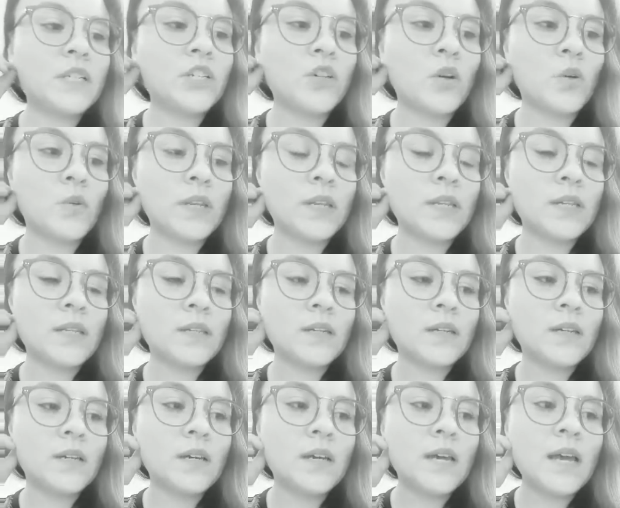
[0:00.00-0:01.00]
showed
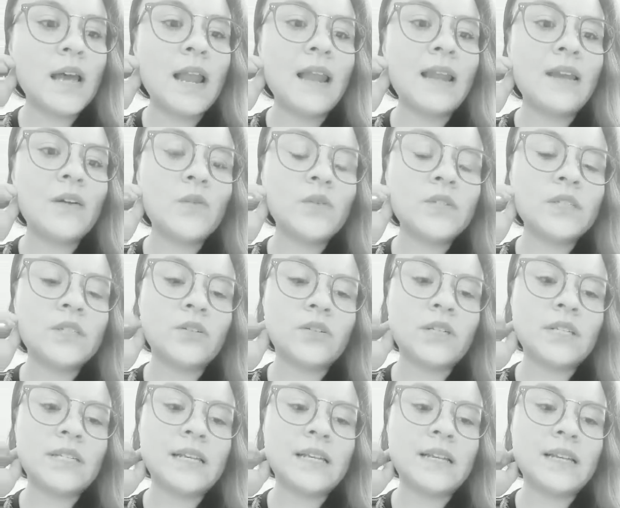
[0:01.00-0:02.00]

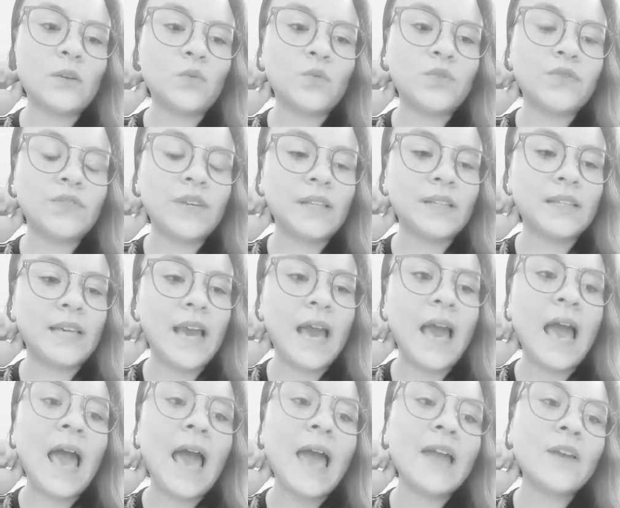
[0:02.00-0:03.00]
leukocytosis and neutrophilia,
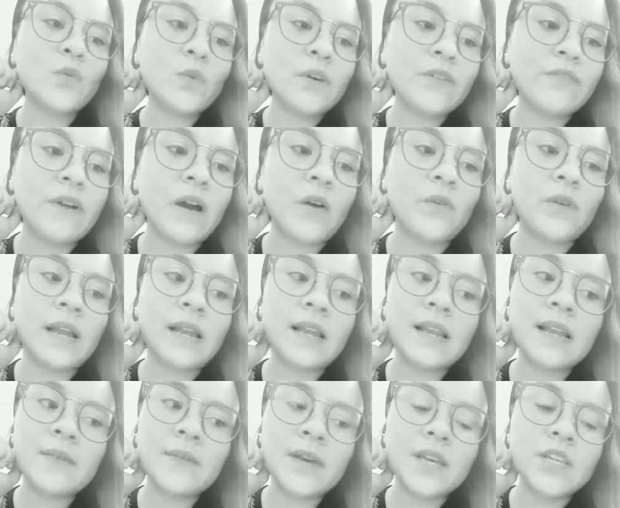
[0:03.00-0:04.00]
and we found an
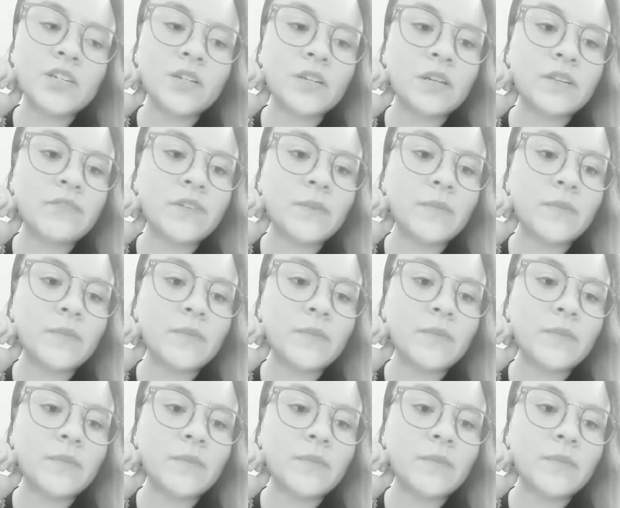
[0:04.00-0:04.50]
elevation in